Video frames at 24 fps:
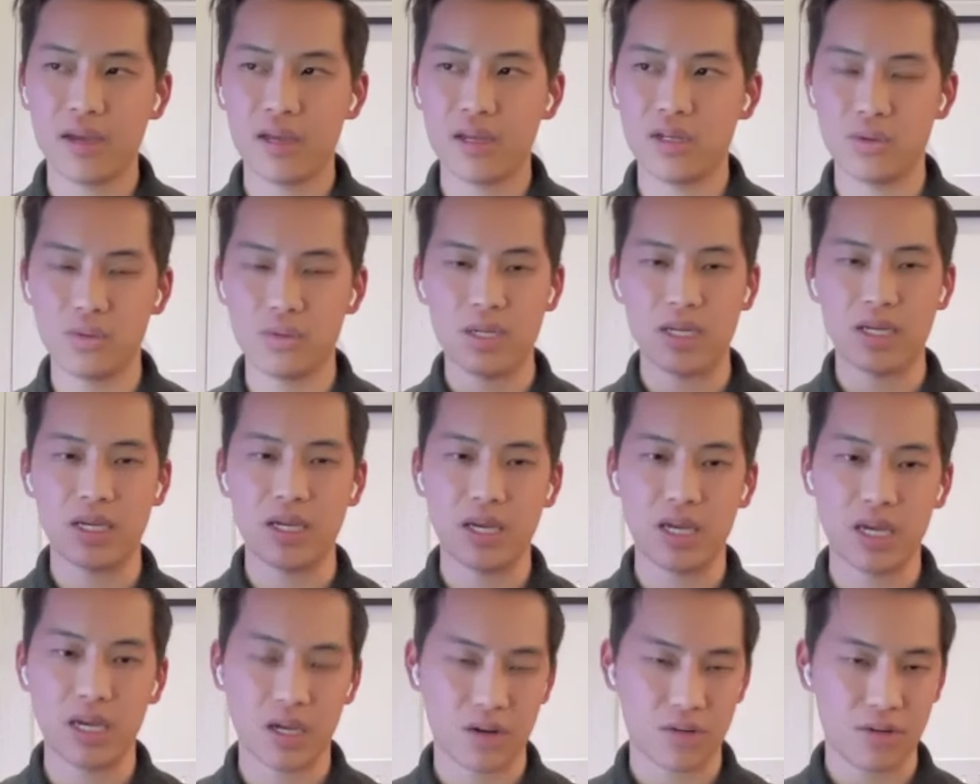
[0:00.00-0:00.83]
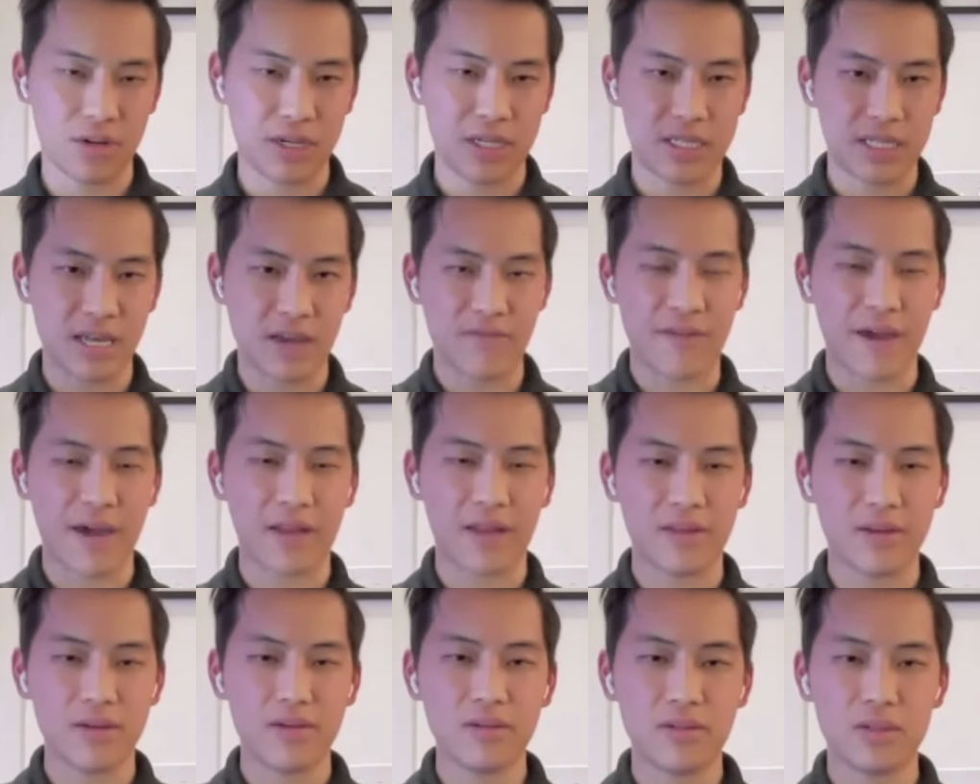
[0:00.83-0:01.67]
Yeah. Do we increase that
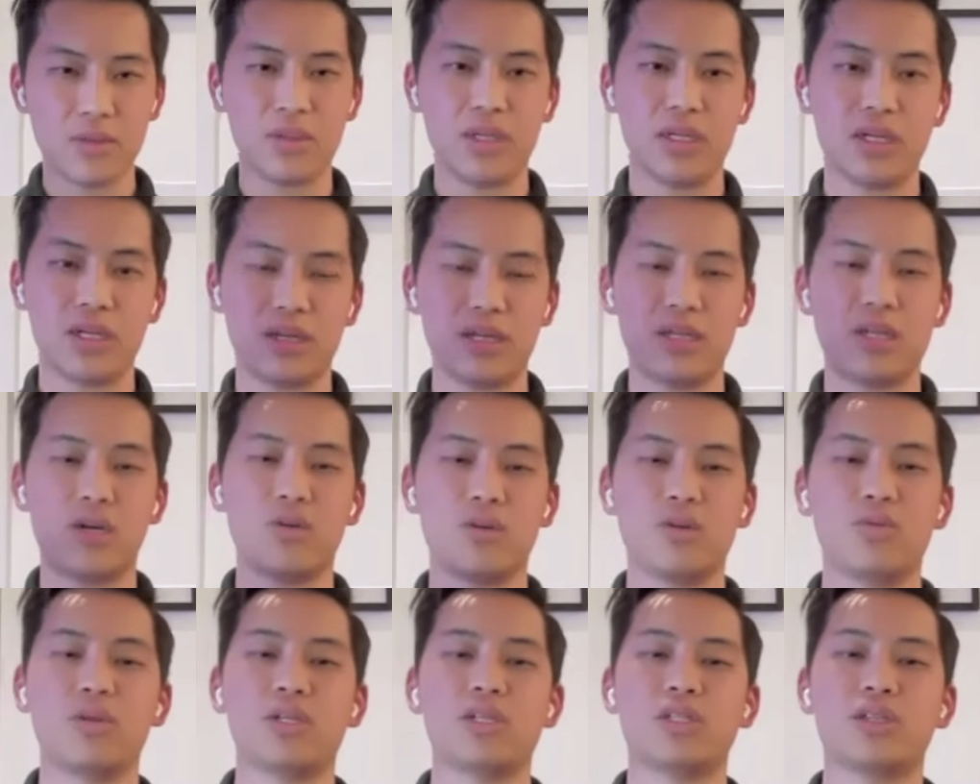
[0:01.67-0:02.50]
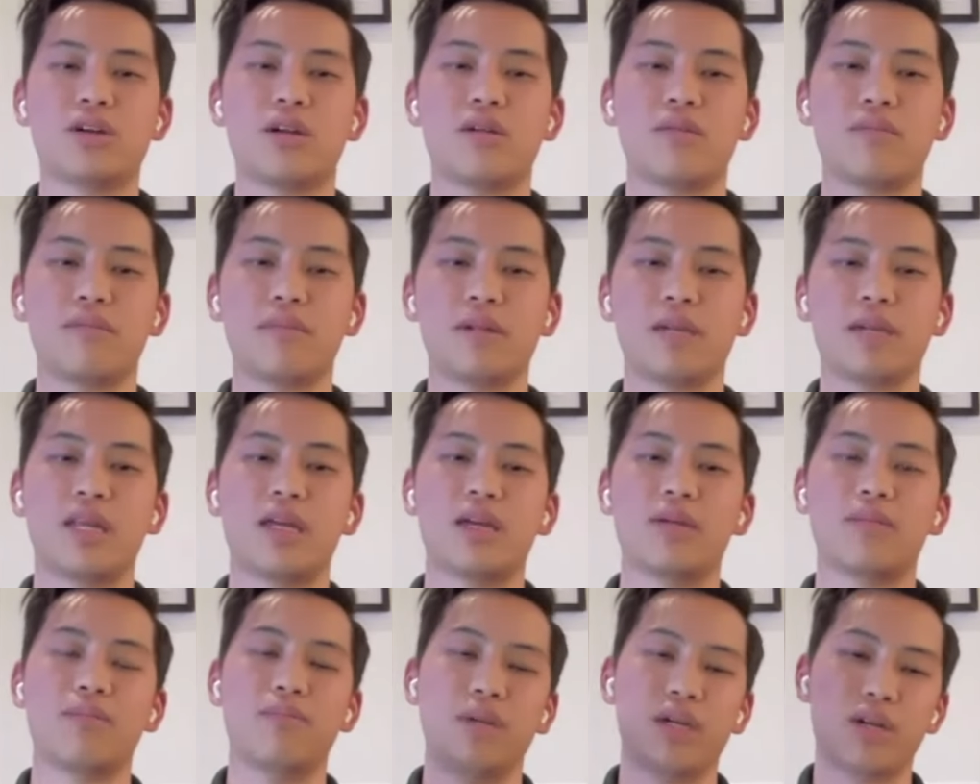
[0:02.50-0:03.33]
value? Do we start
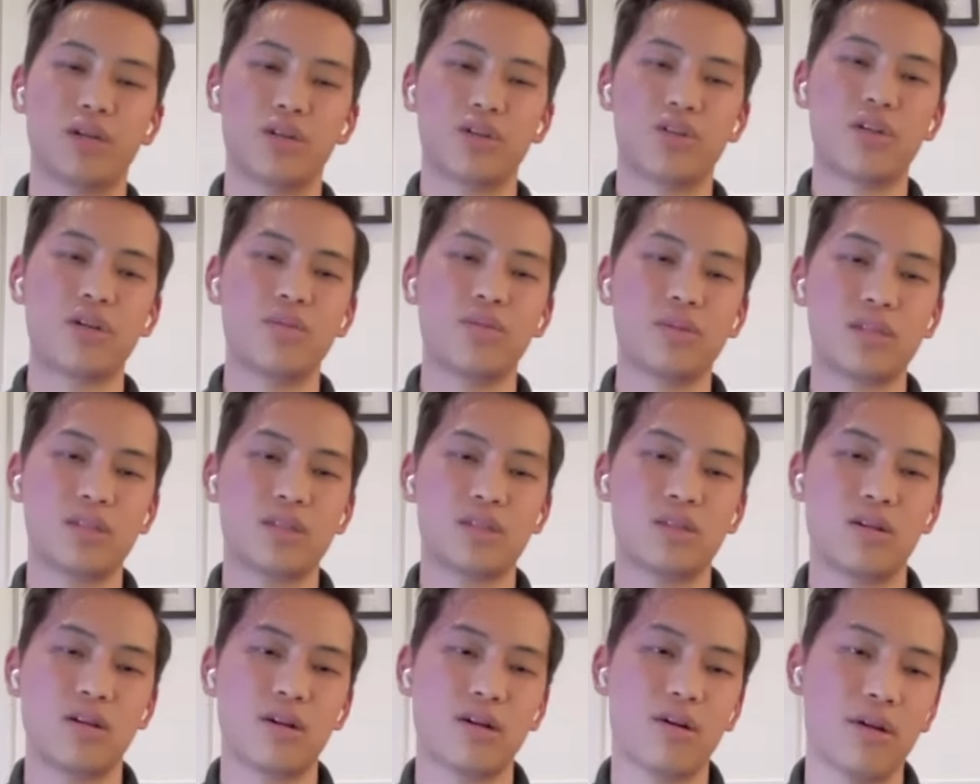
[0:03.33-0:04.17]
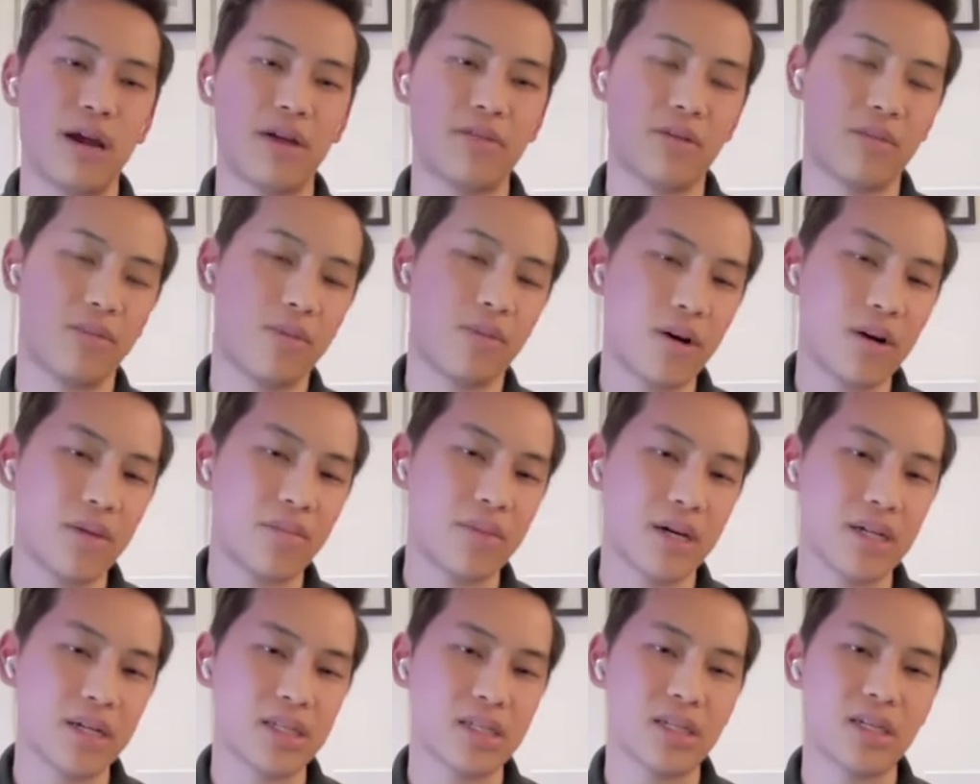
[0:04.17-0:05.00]
getting bigger trips, start going after party
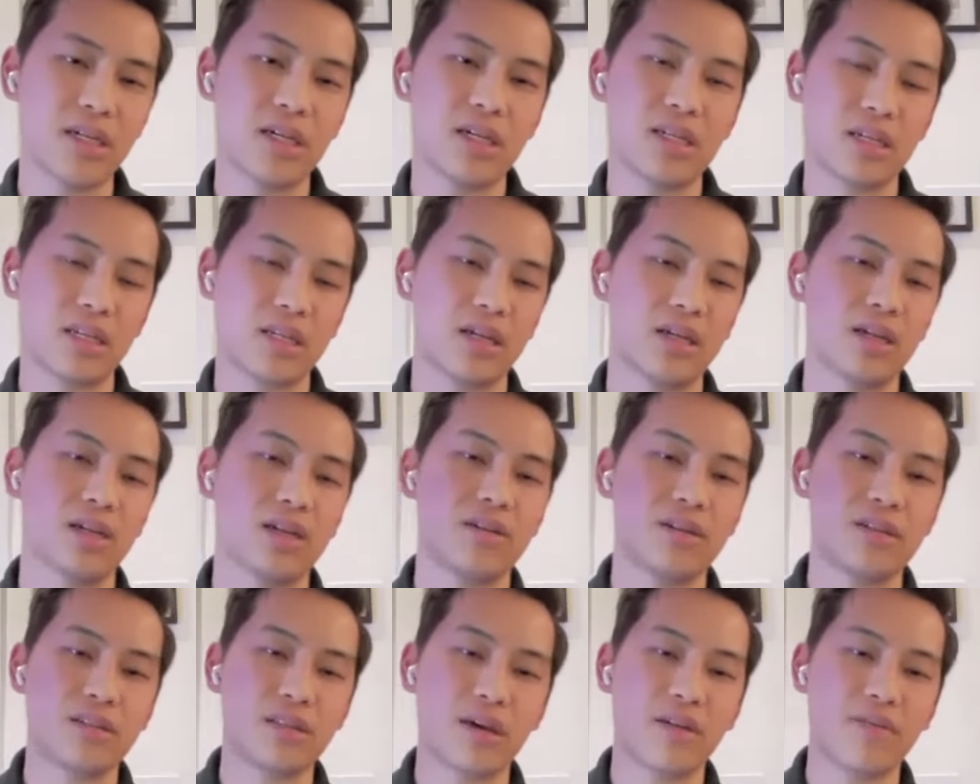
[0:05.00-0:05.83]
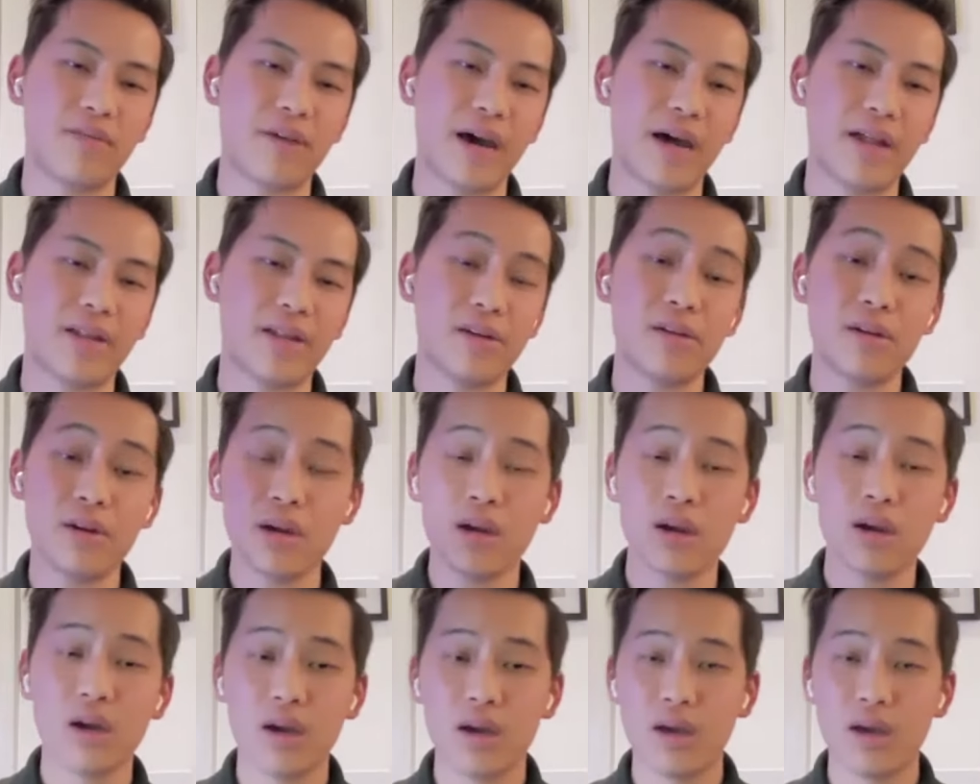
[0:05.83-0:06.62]
buses and increase that value?